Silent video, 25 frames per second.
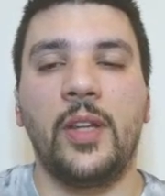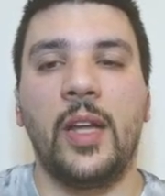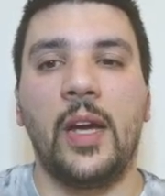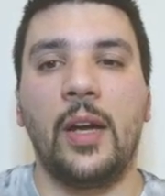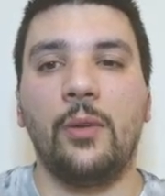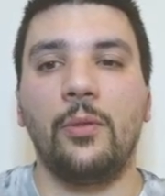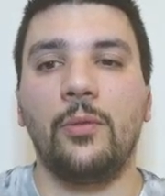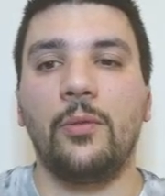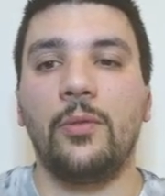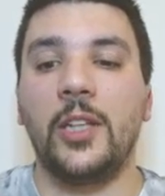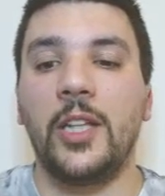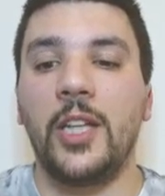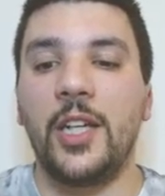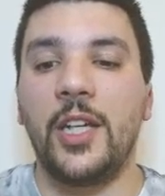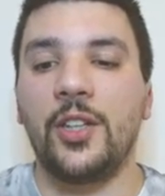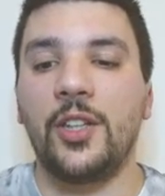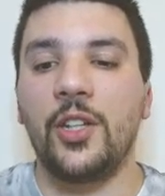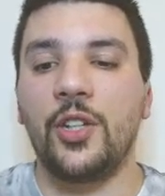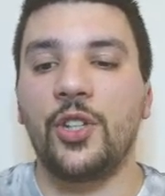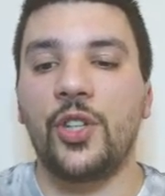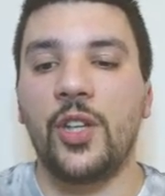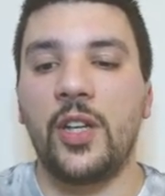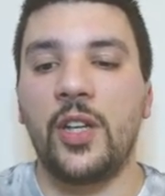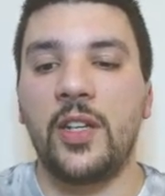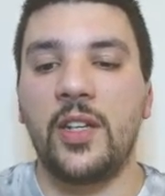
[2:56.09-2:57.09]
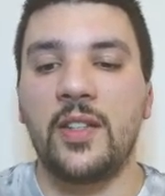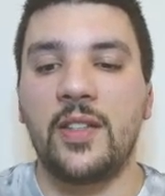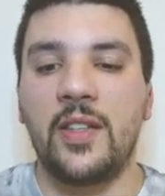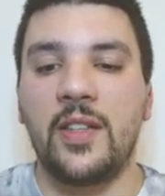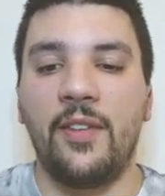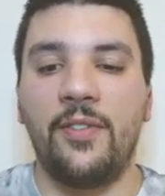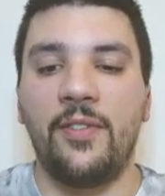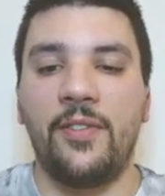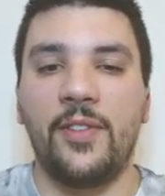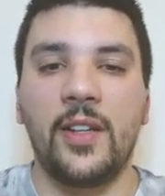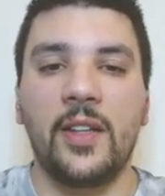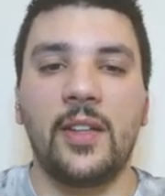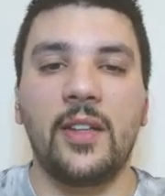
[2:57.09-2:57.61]
Now, Liechtenstein is
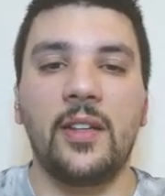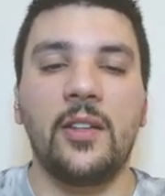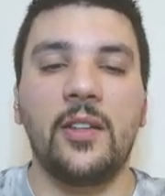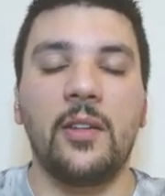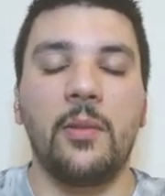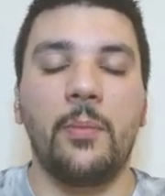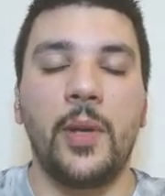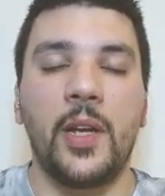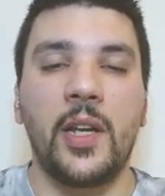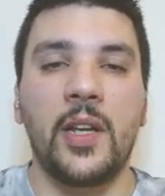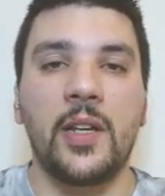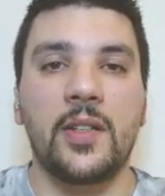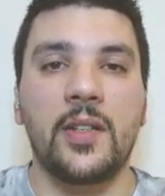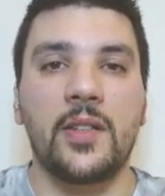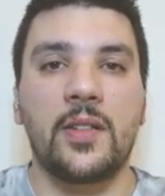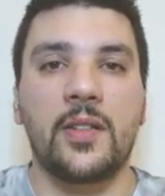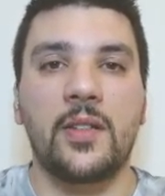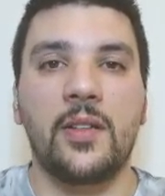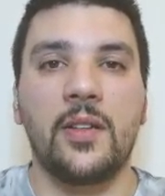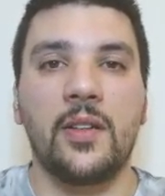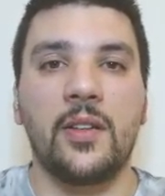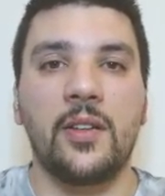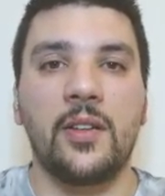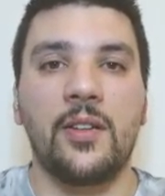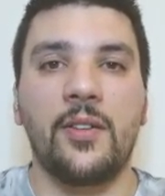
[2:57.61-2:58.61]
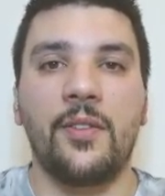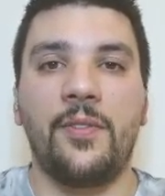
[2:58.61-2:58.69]
definitely the biggest uh,